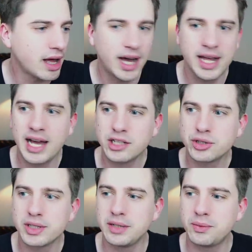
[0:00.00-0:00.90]
I
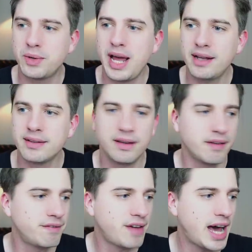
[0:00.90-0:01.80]
actually read
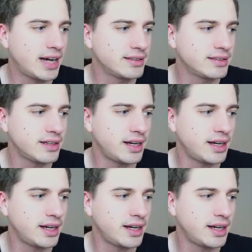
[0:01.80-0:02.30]
that